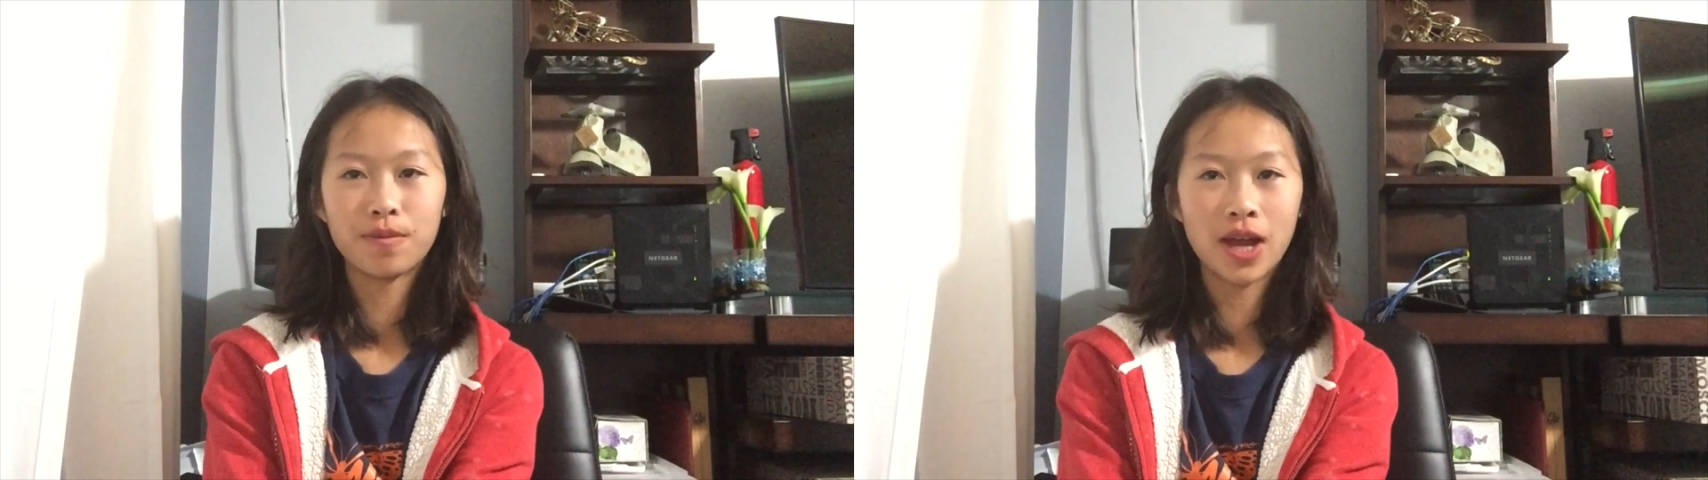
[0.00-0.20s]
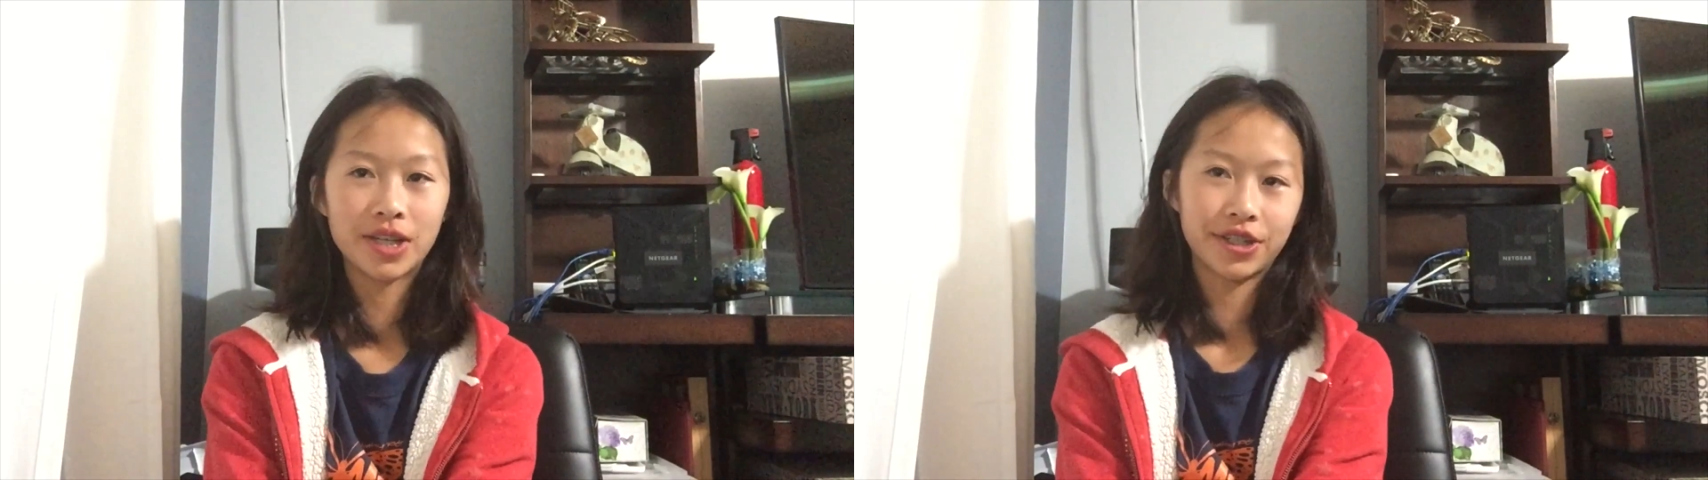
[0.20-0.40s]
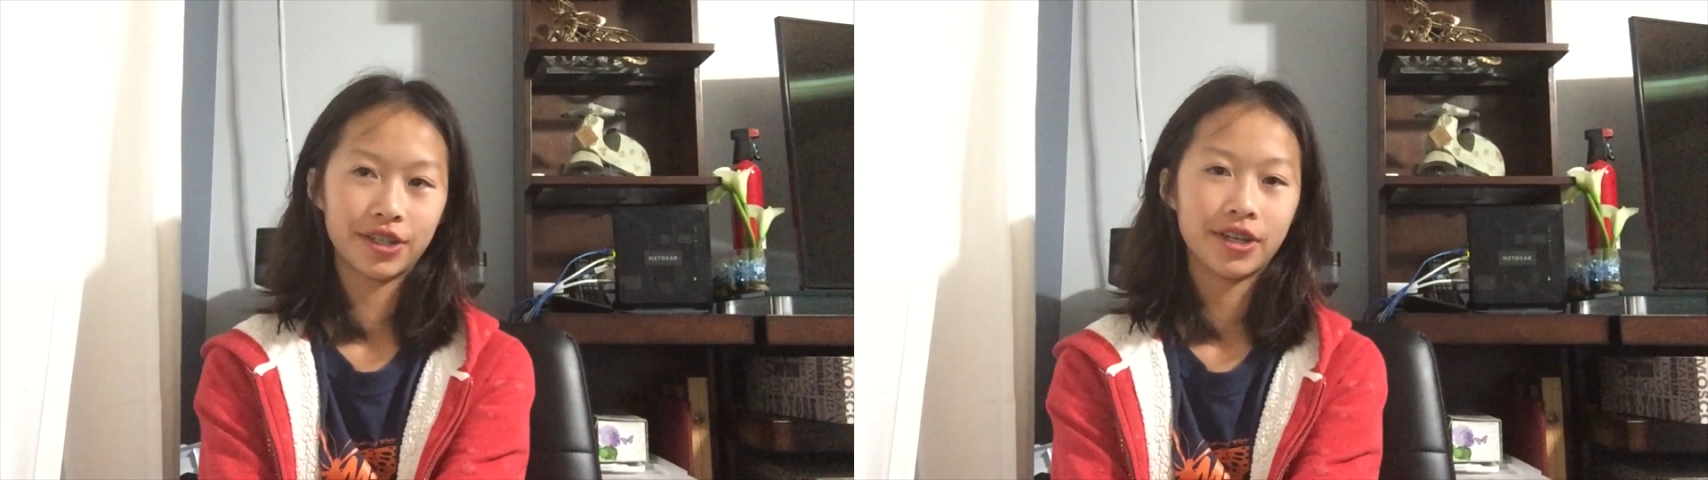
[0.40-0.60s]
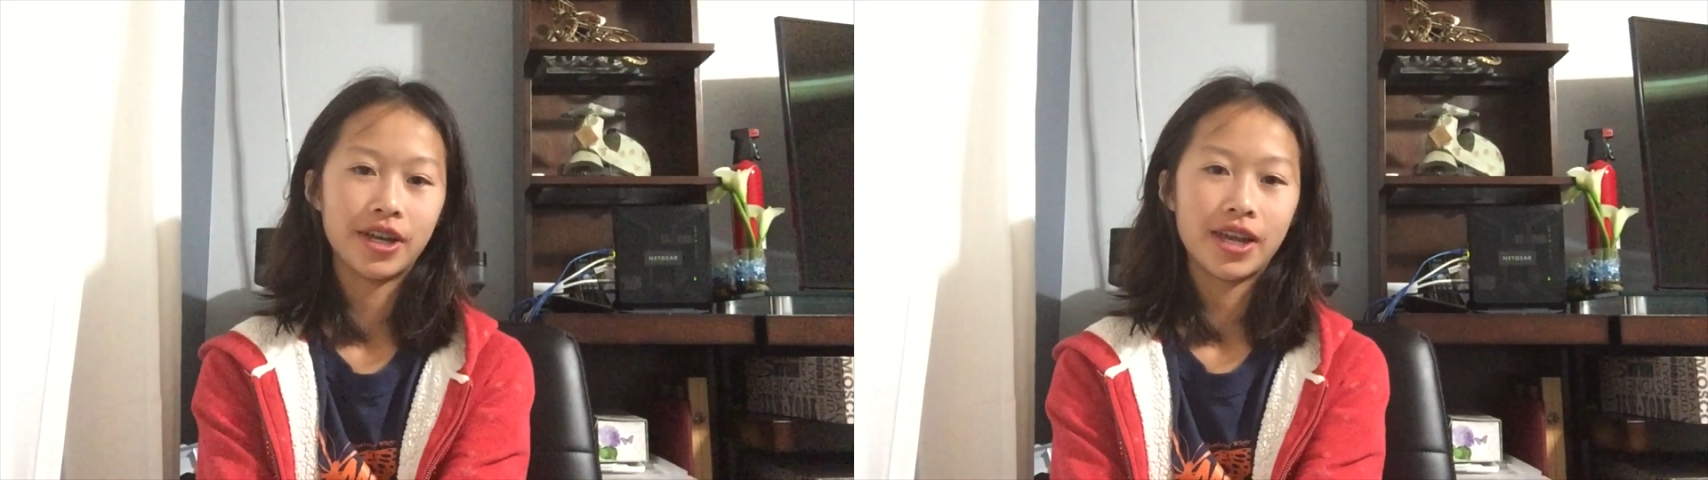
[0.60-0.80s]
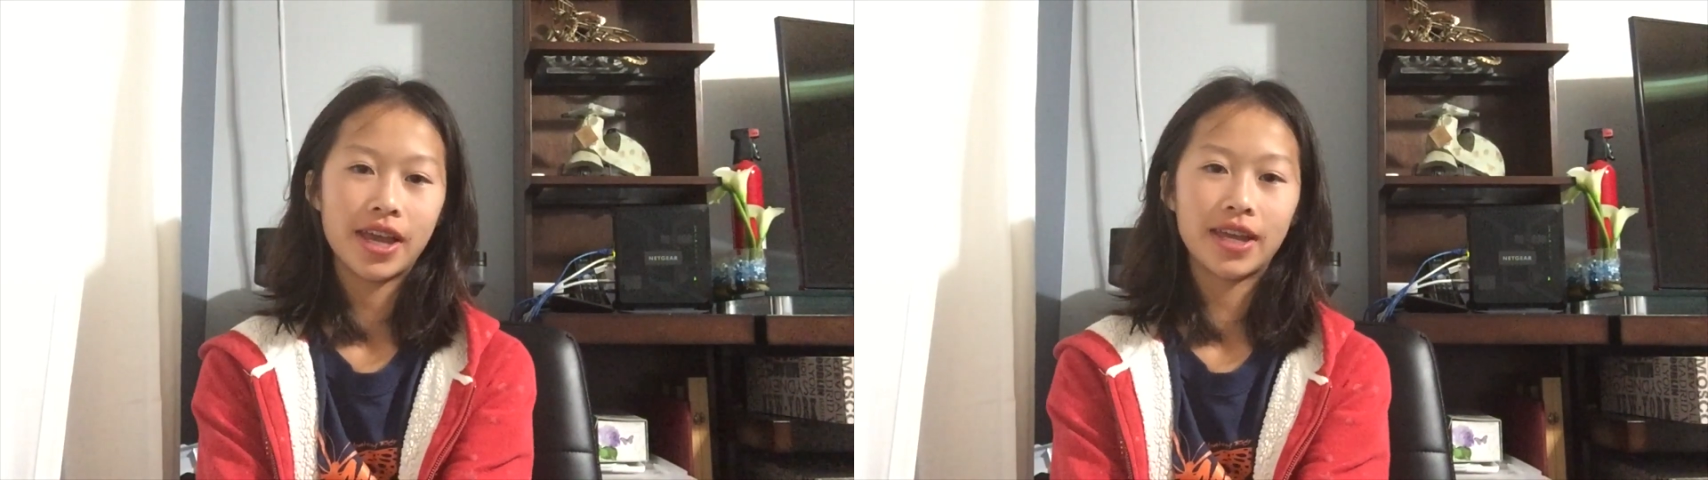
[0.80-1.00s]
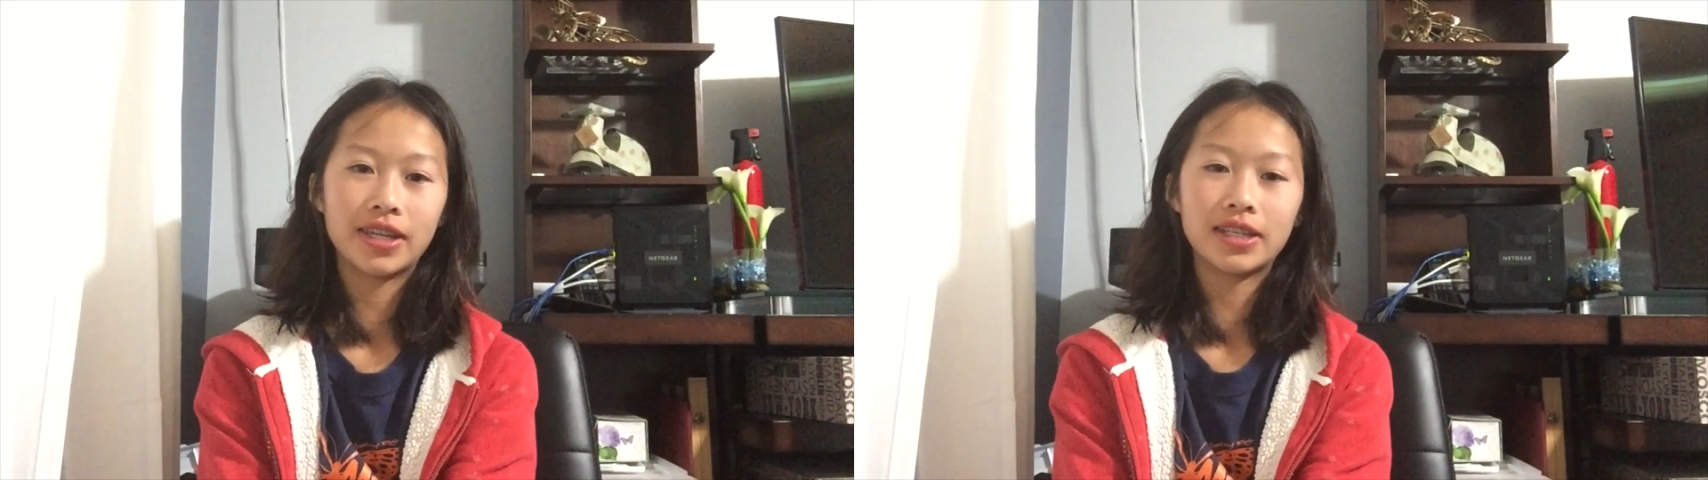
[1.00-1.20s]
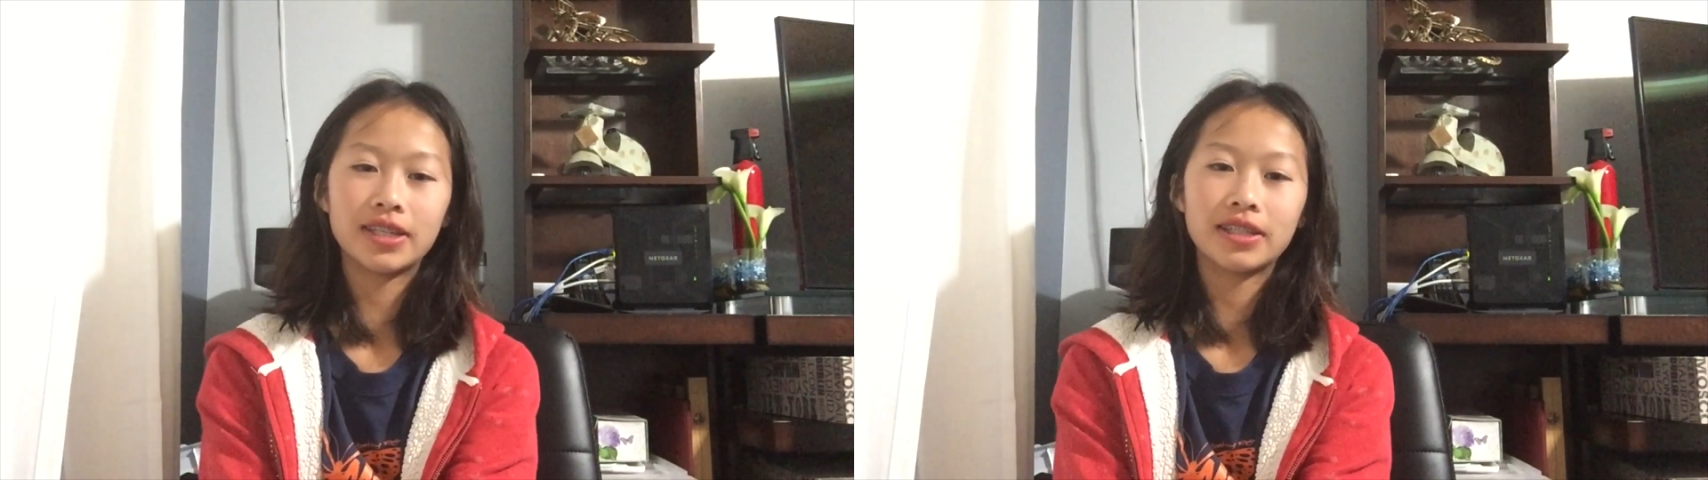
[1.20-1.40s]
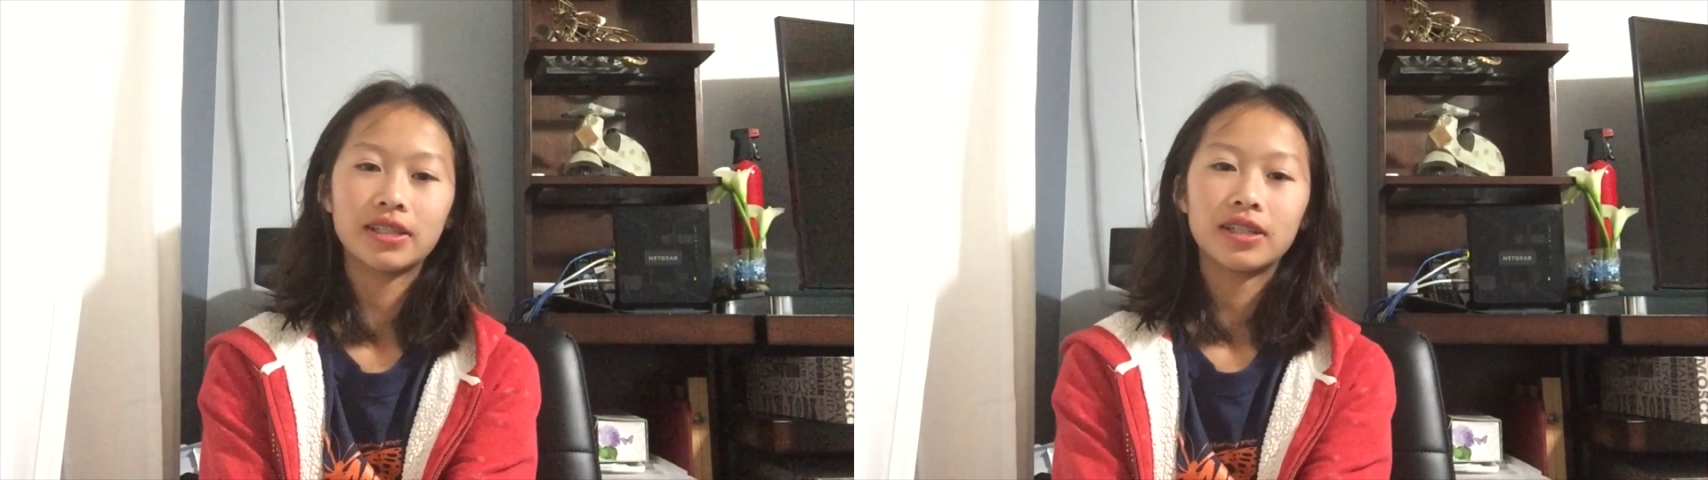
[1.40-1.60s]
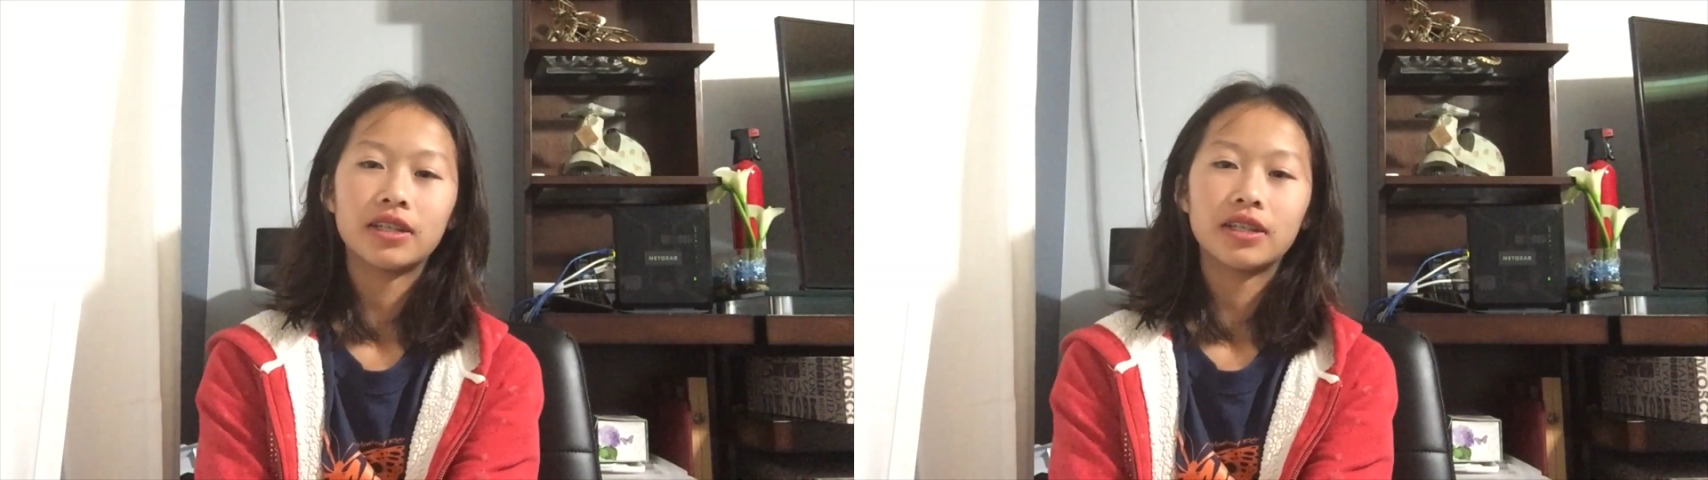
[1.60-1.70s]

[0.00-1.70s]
pressure and is